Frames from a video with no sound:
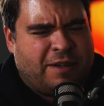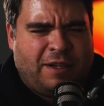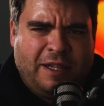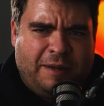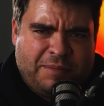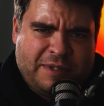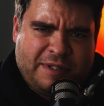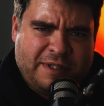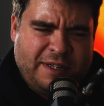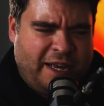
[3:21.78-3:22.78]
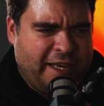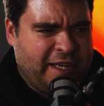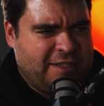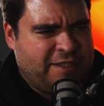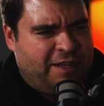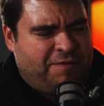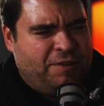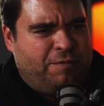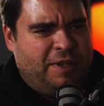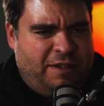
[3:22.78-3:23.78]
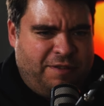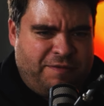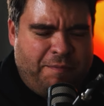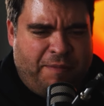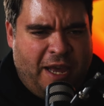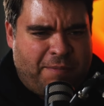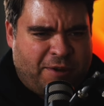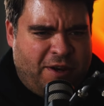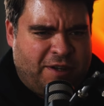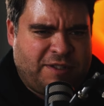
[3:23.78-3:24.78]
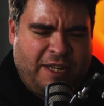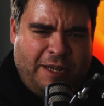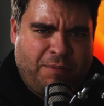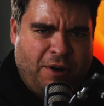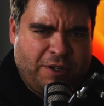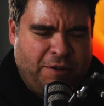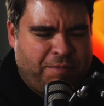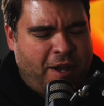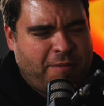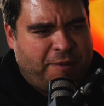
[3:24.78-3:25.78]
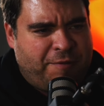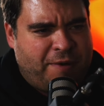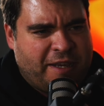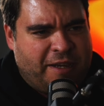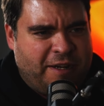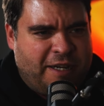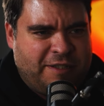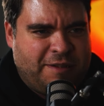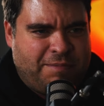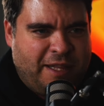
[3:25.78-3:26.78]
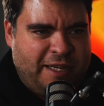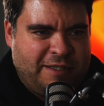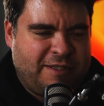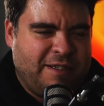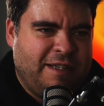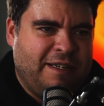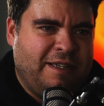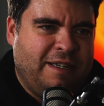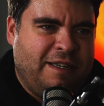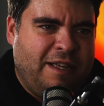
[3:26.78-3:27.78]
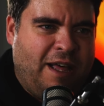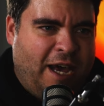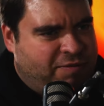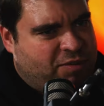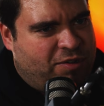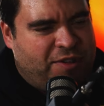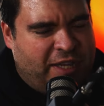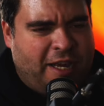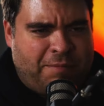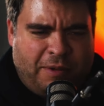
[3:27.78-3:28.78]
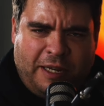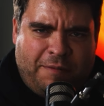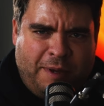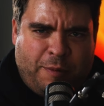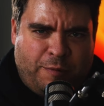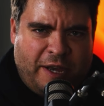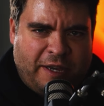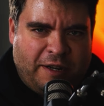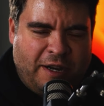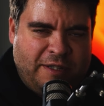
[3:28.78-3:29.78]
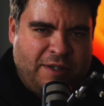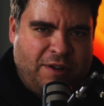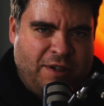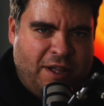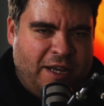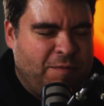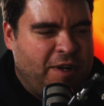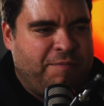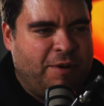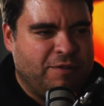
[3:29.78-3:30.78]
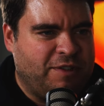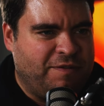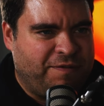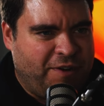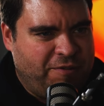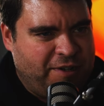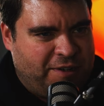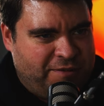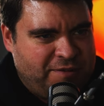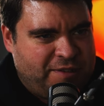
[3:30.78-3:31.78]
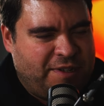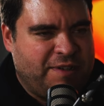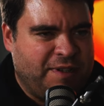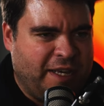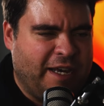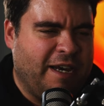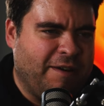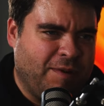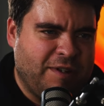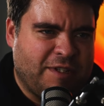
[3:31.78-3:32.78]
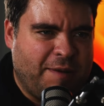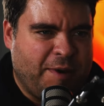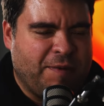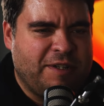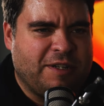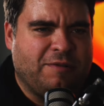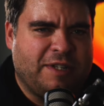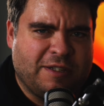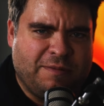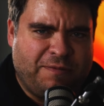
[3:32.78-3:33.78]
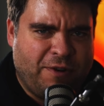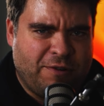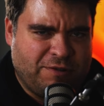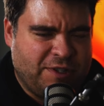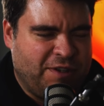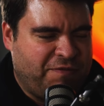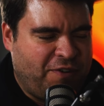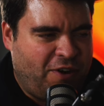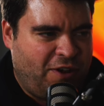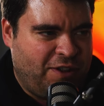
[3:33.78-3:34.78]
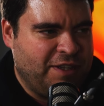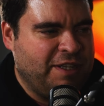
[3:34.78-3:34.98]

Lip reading: clips, I guess, if you will, from Babcock State Park. You'll probably recognize the place. I've certainly had plenty of people recognize it online when I posted photos. Yeah, one time I went to go take some photos in the fall,